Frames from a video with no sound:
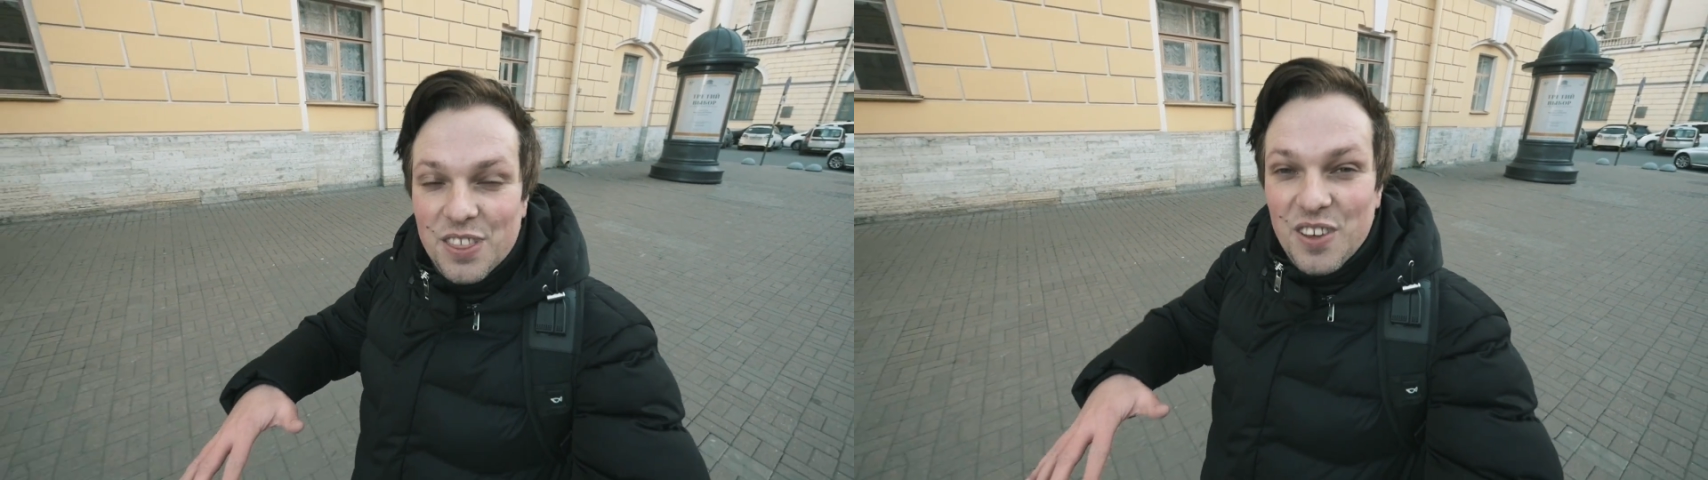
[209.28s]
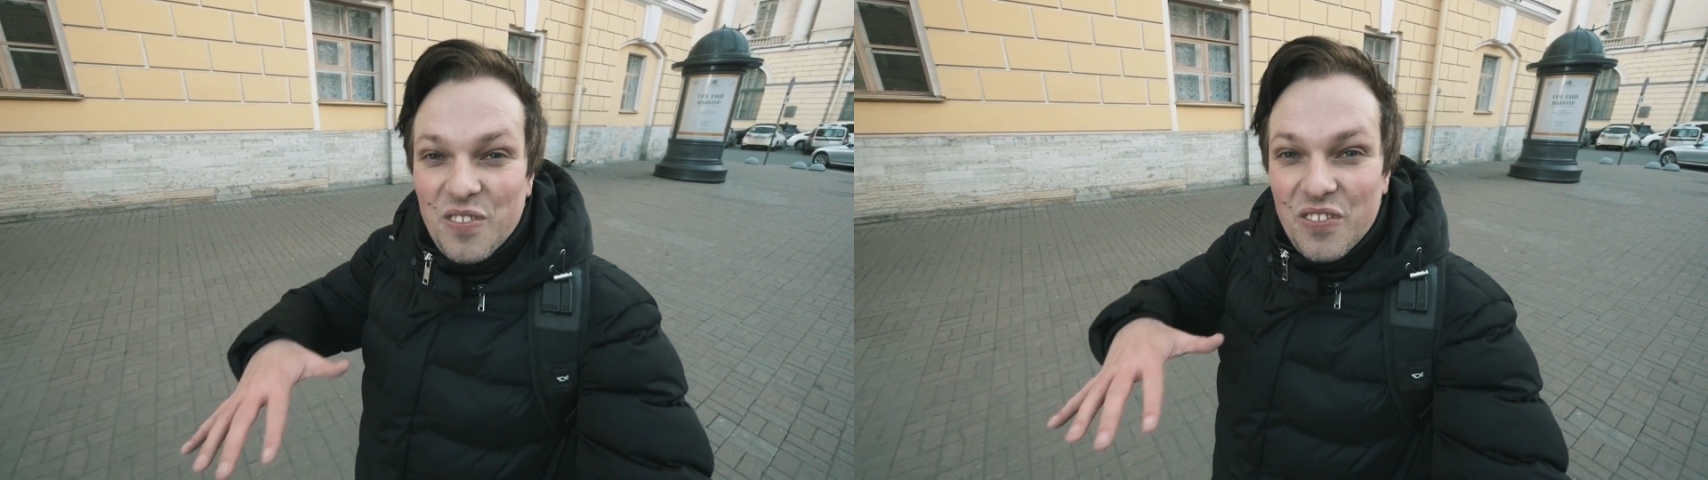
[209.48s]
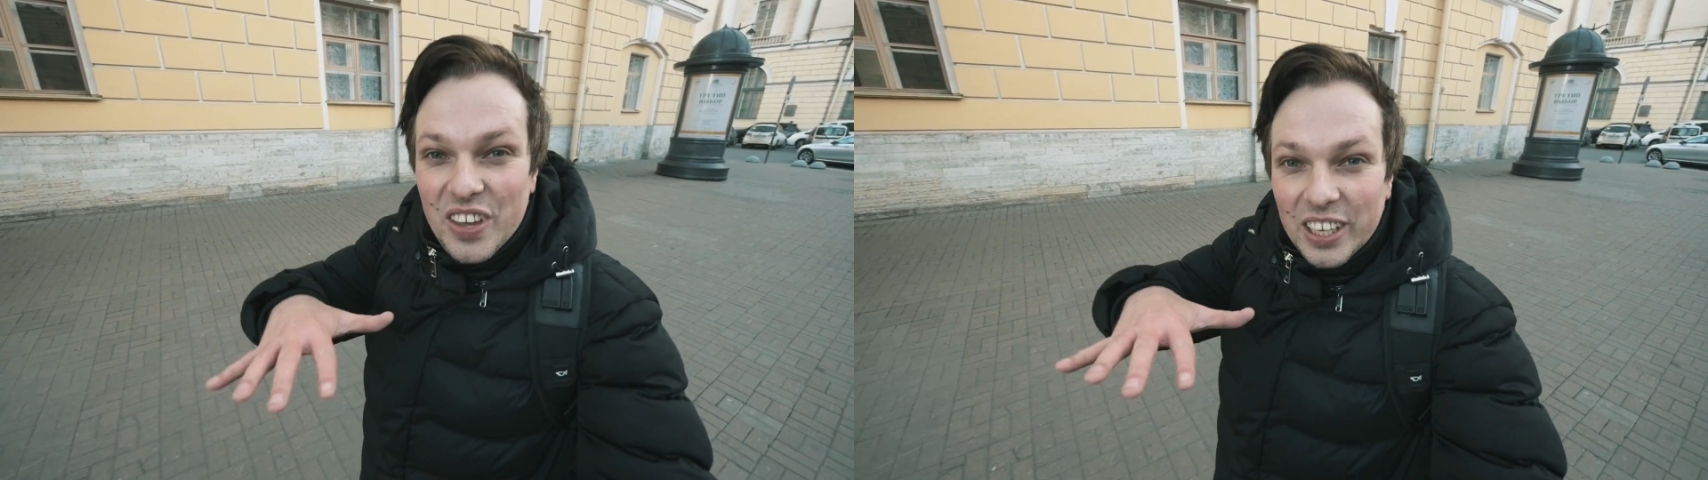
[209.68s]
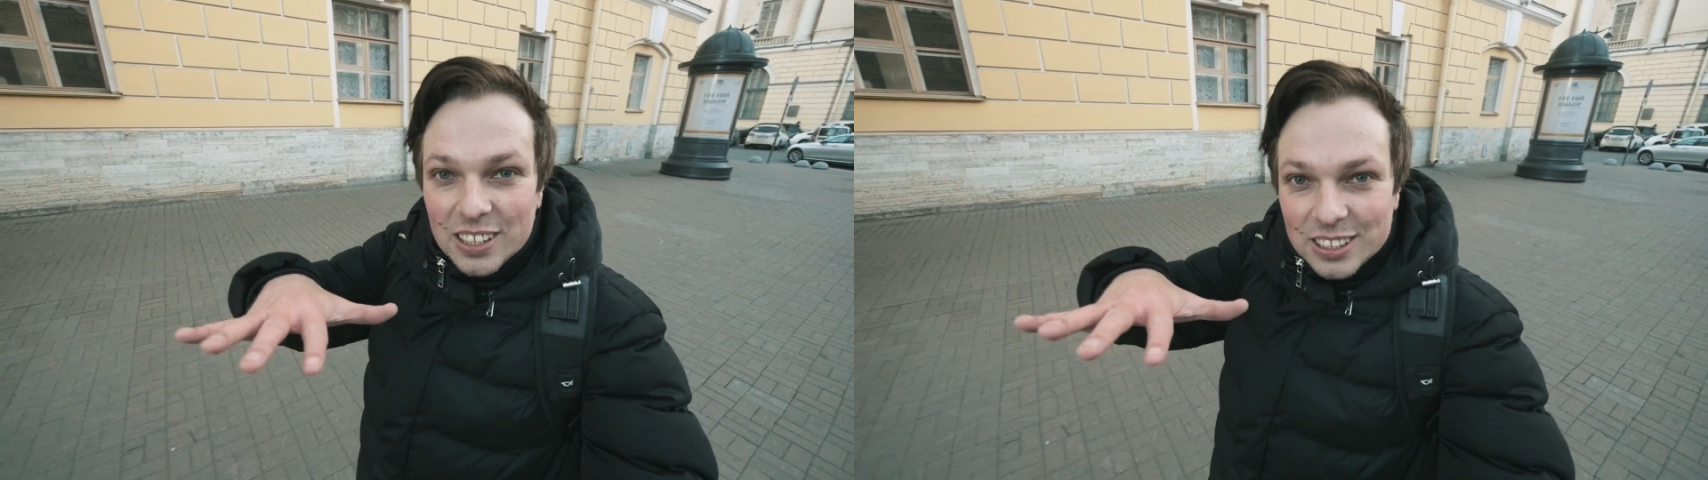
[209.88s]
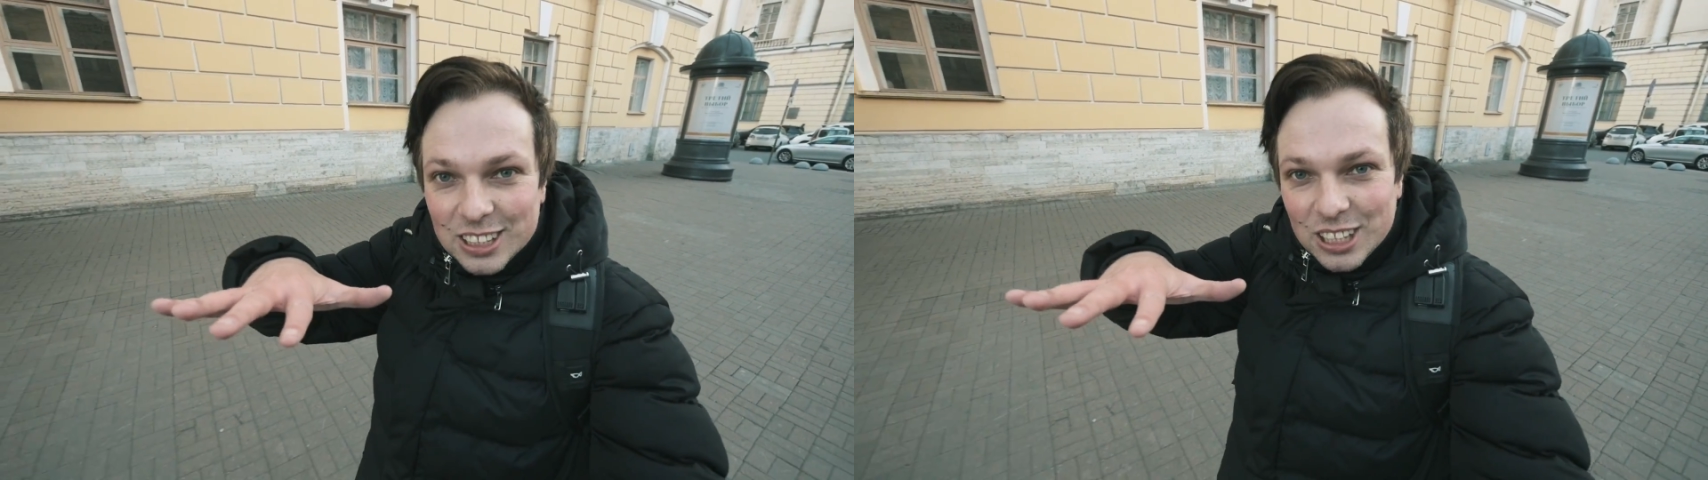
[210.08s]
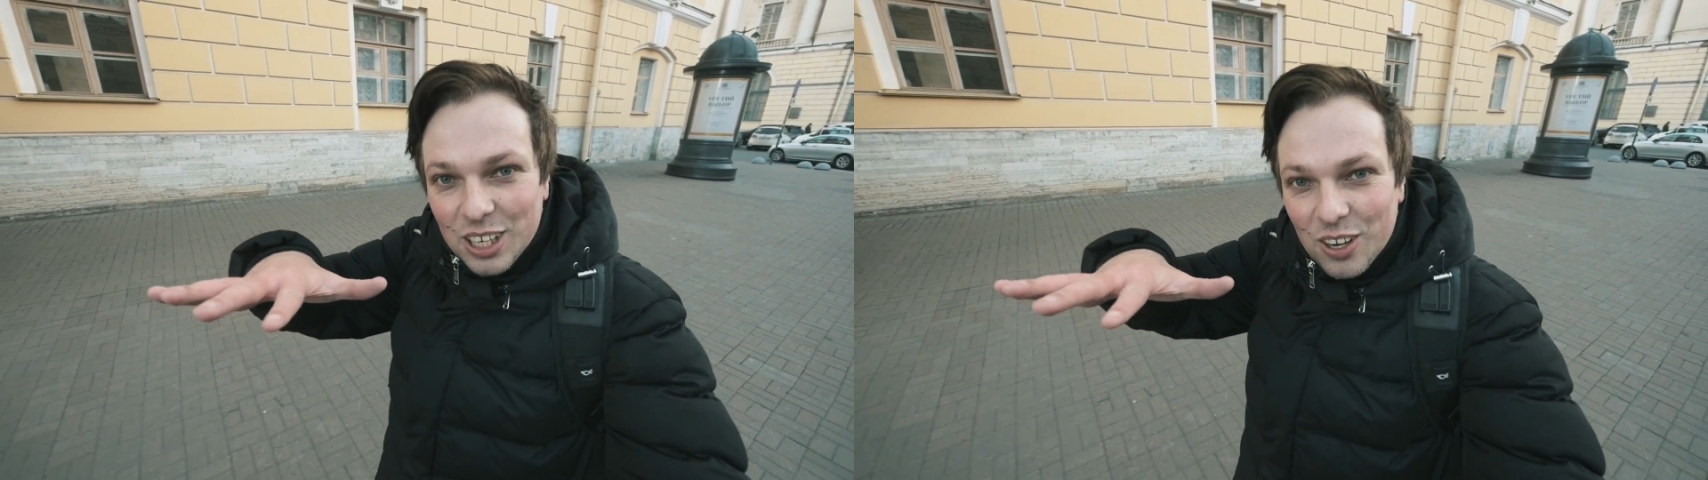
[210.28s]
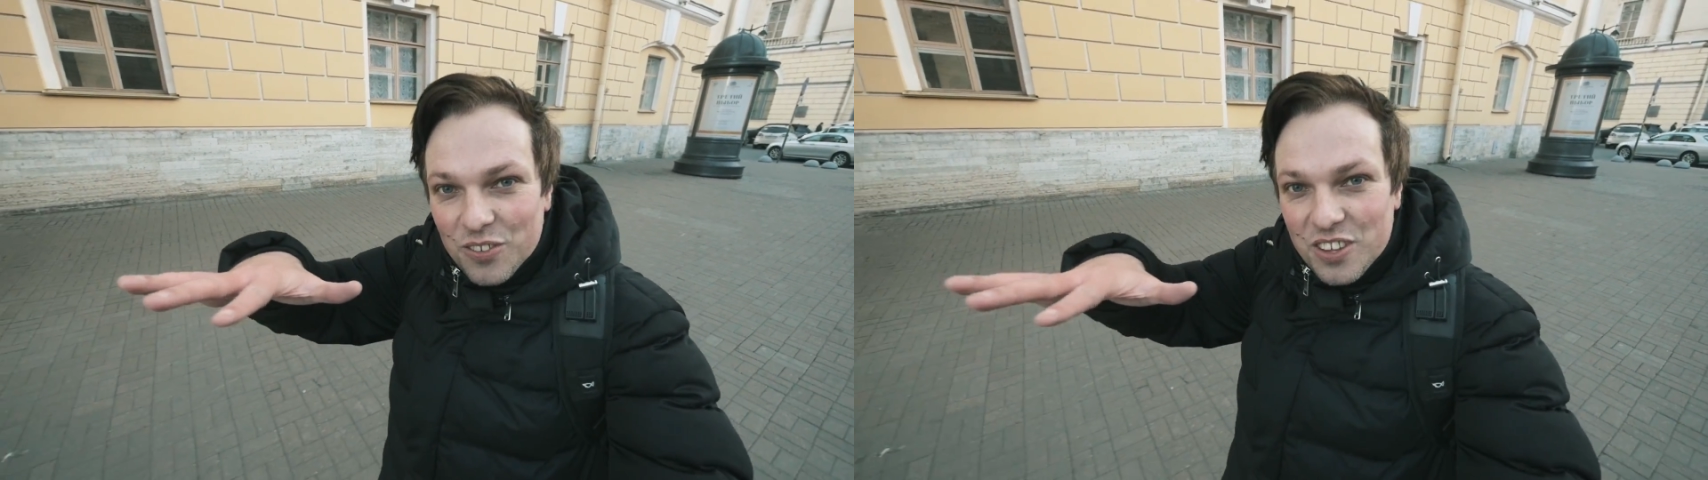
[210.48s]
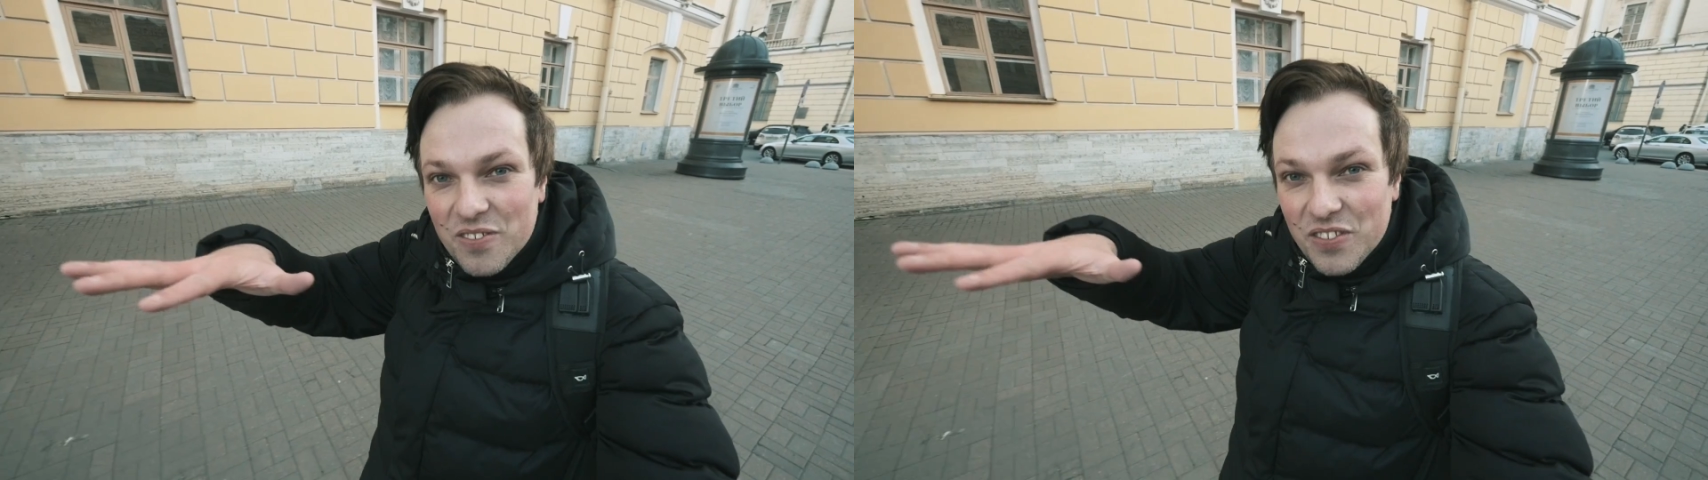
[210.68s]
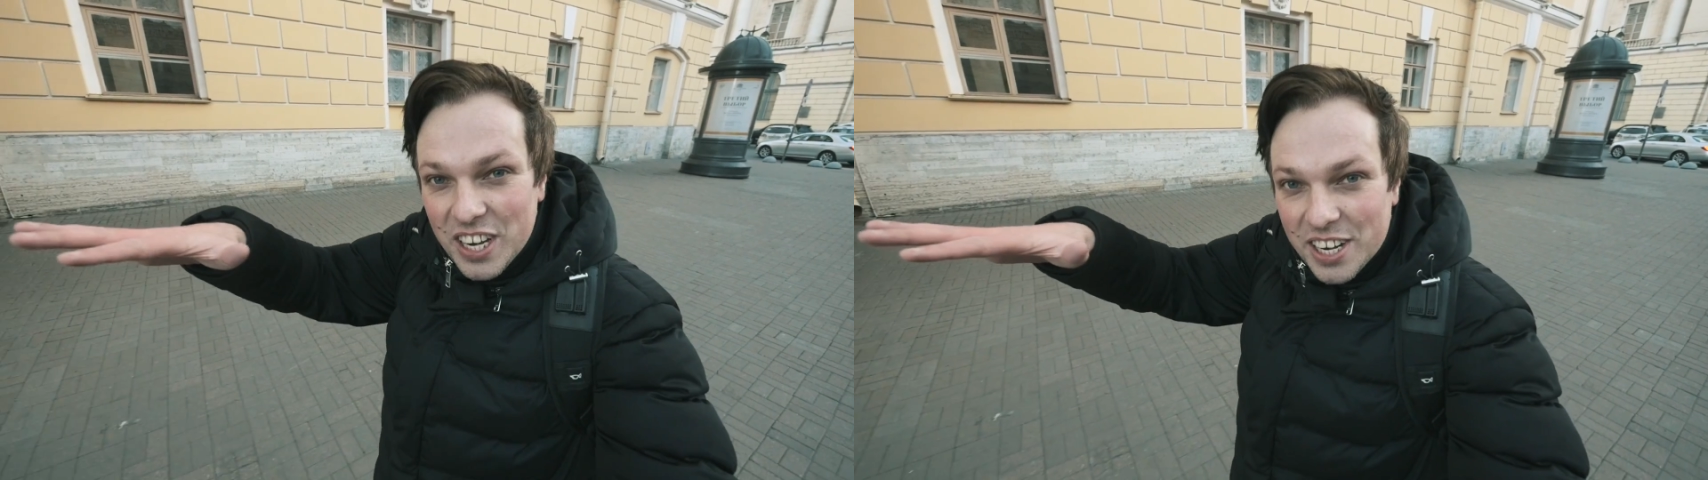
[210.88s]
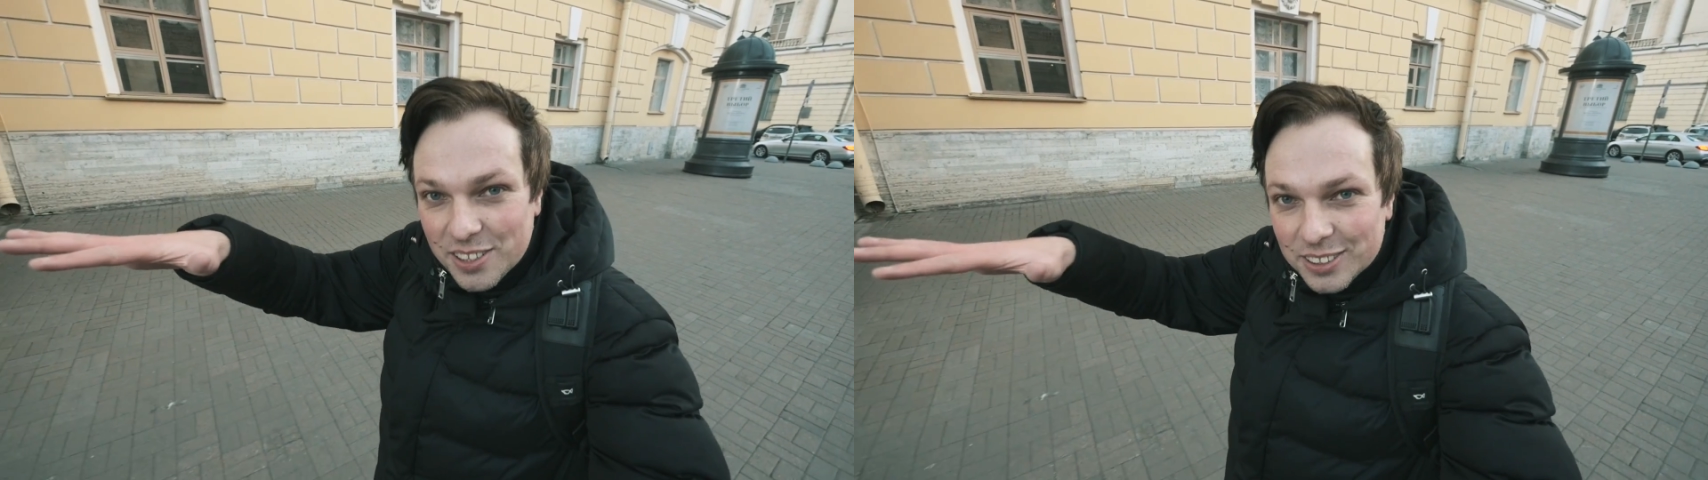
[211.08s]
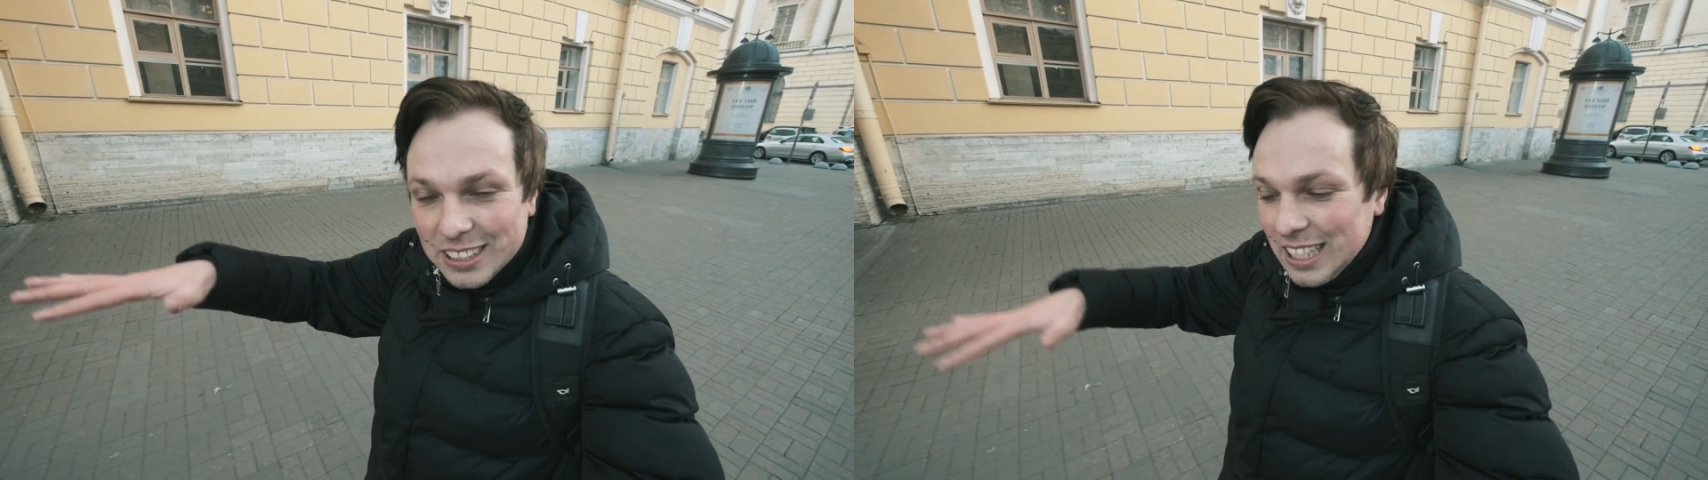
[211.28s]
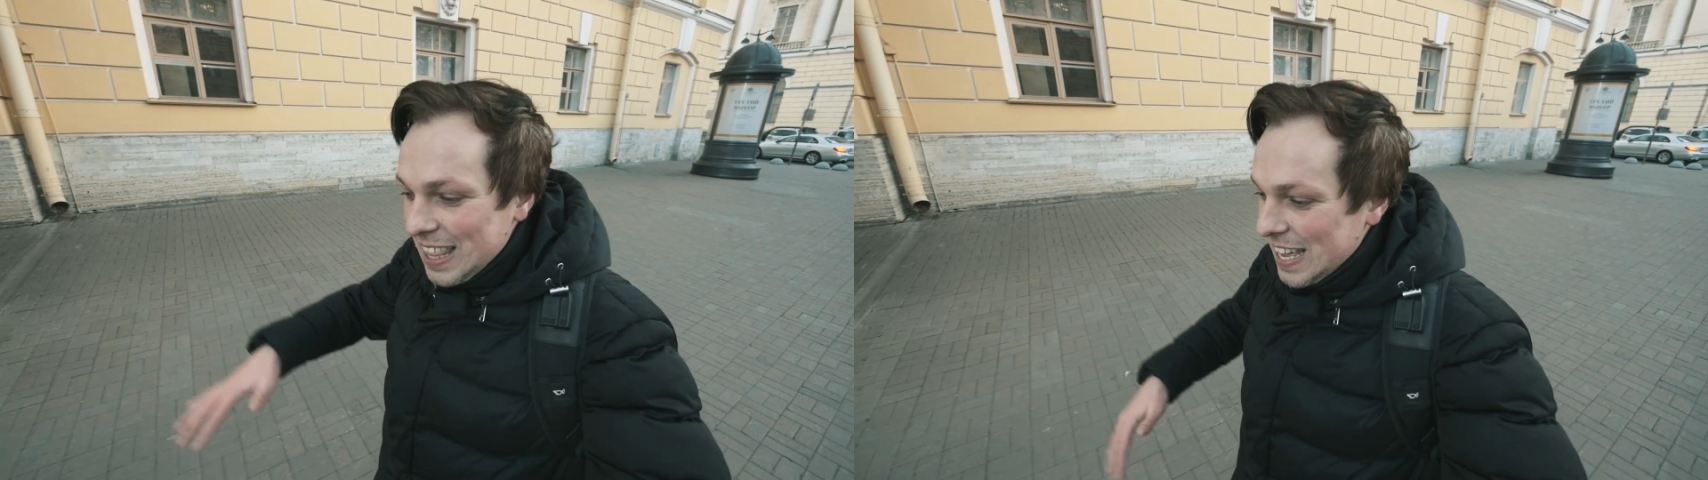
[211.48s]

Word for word: the fields of the videos